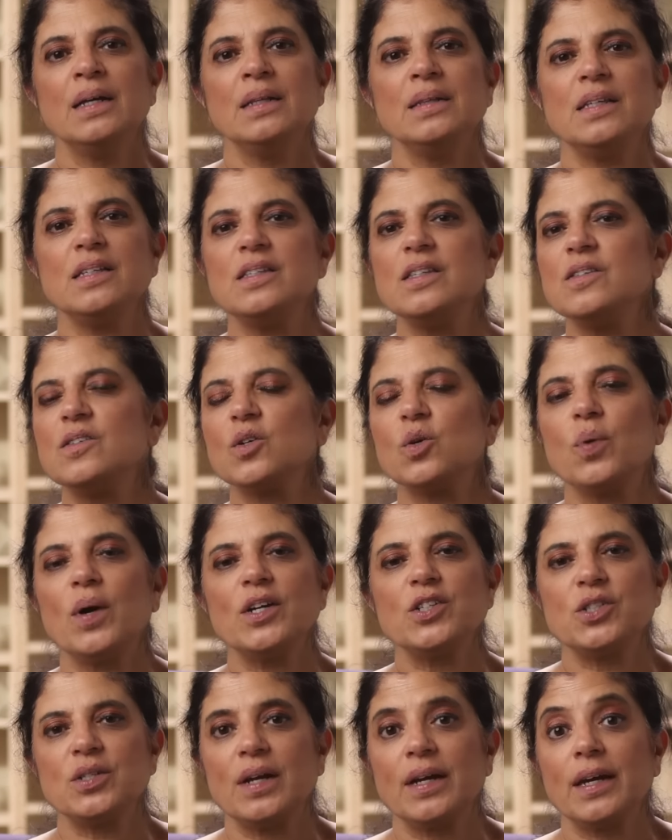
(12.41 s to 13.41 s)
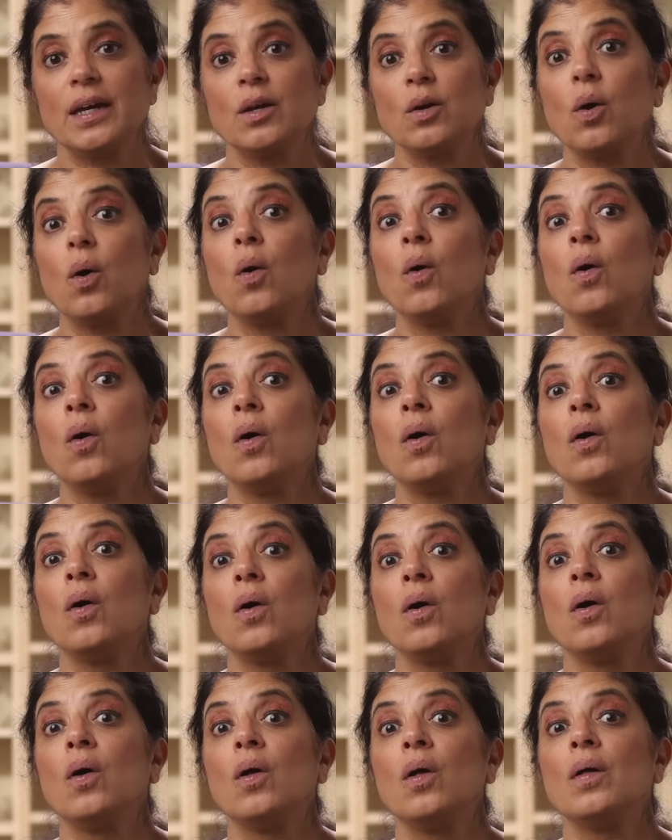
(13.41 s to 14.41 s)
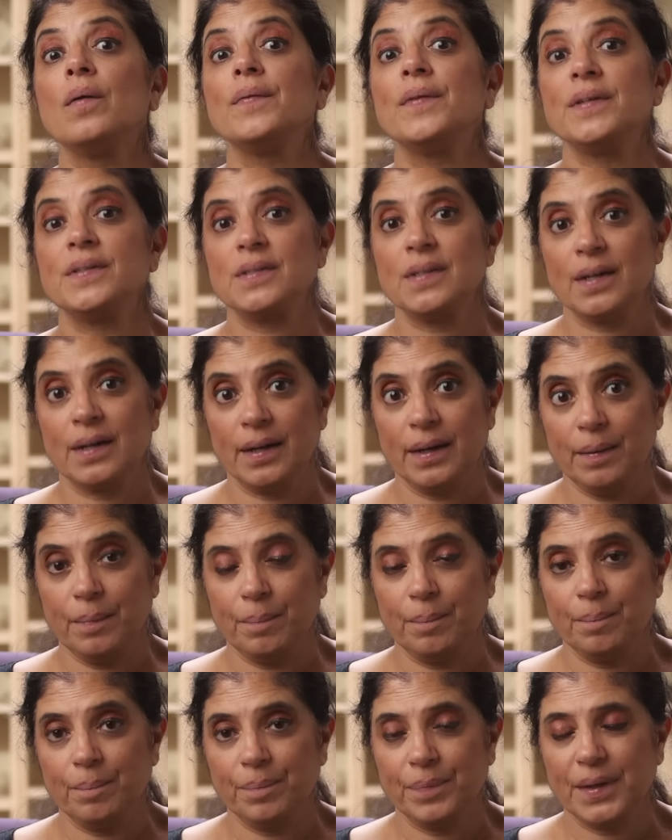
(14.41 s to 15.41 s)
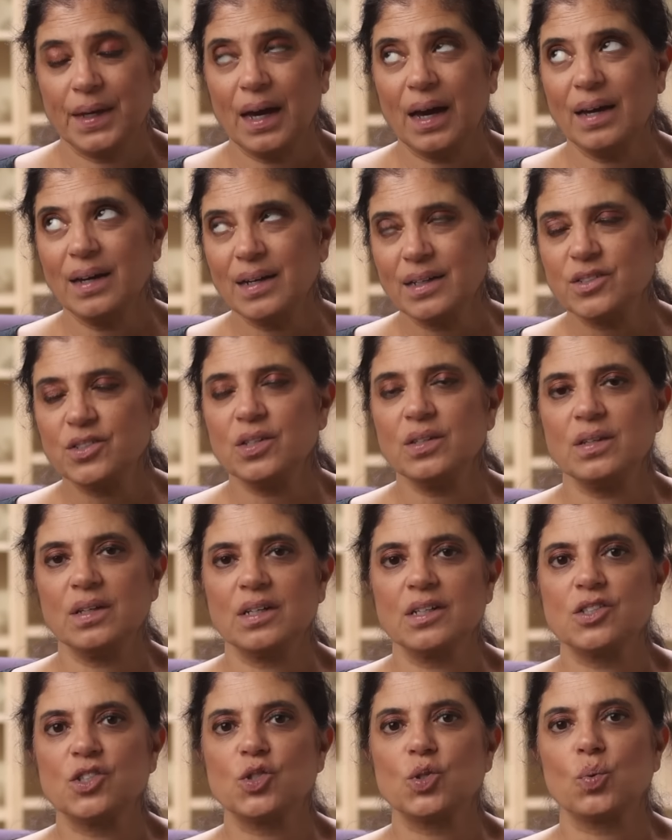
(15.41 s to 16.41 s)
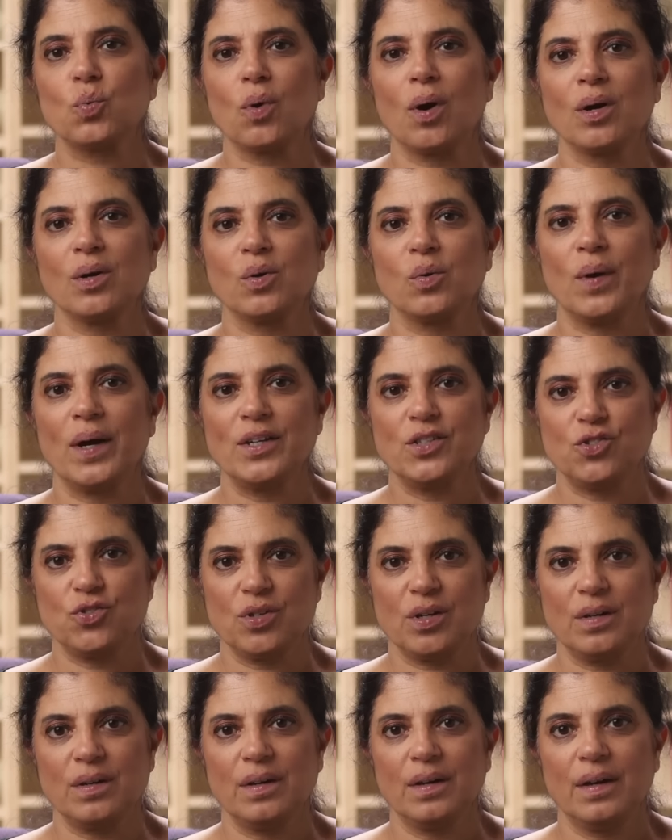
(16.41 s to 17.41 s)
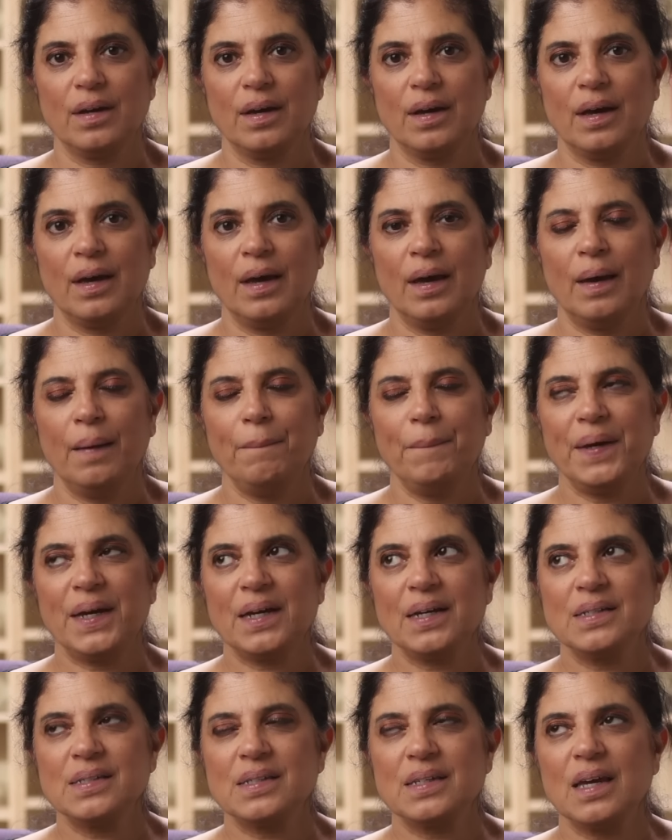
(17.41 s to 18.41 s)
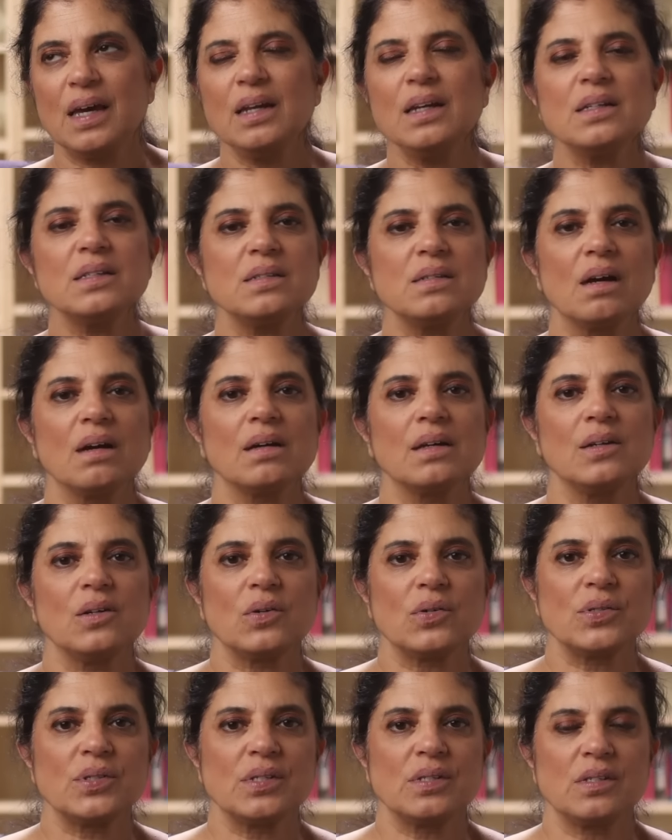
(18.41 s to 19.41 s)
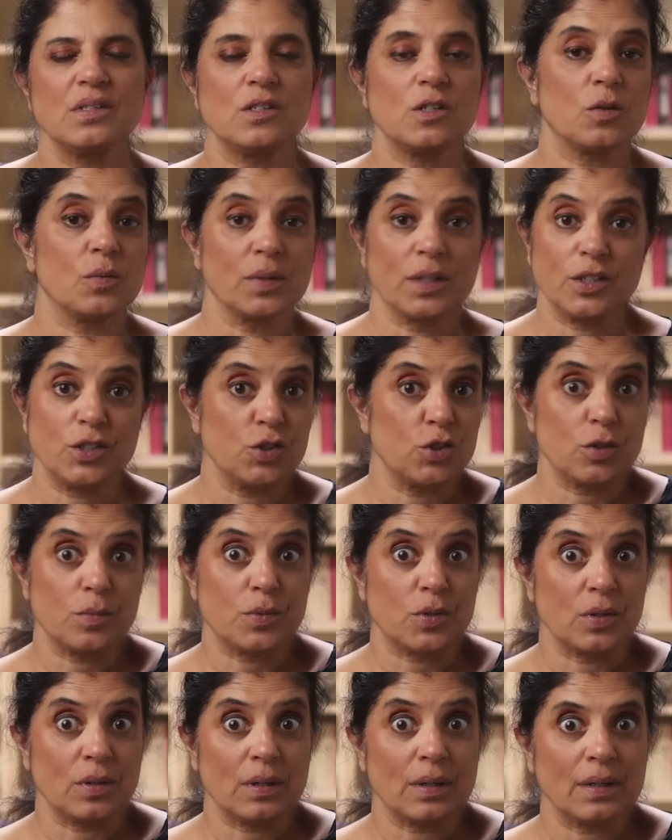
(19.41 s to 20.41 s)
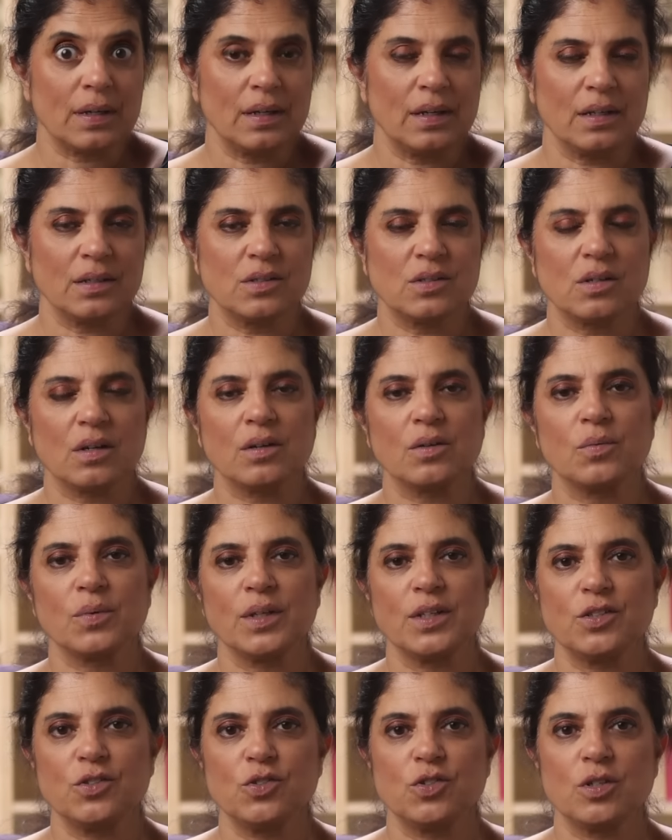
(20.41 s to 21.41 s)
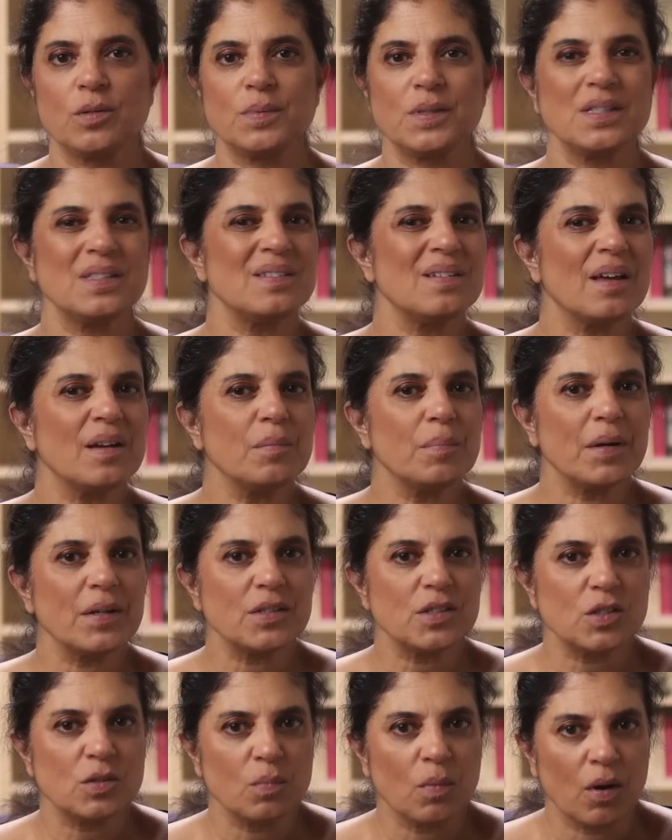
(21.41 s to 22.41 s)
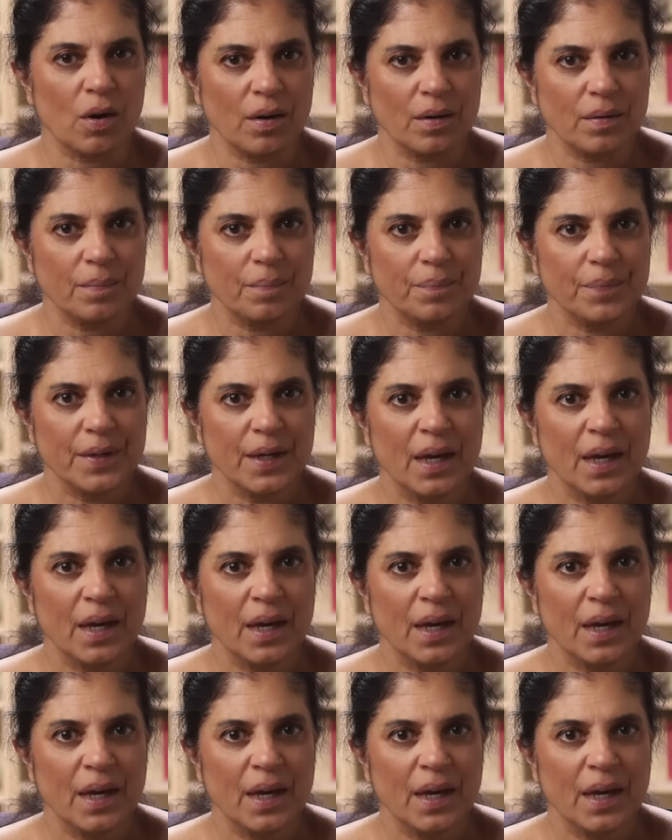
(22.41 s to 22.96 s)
This is a question I get all the time. I actually think it's the wrong question because getting stuck in narcissistic relationships or not getting stuck in relationships, it's not about smart.